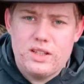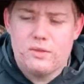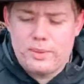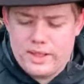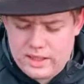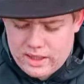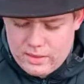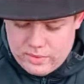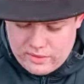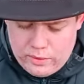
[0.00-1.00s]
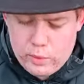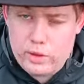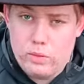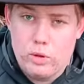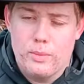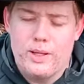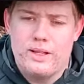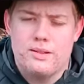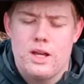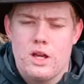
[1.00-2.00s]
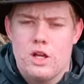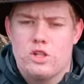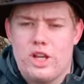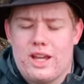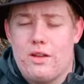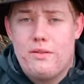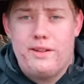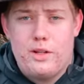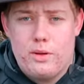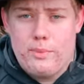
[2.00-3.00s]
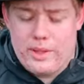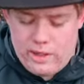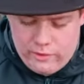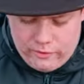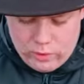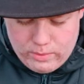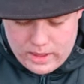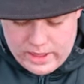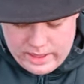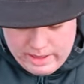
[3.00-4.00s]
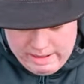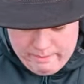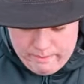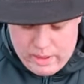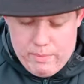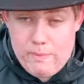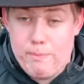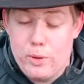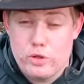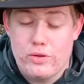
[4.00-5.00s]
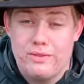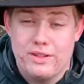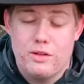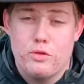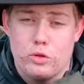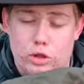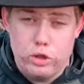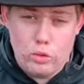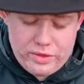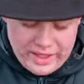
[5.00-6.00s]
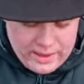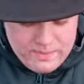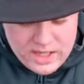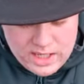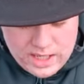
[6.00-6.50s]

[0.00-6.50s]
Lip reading: seen this plenty of times. If you want to know more about this, check out the video up here for my my bushcraft and outdoor clothing.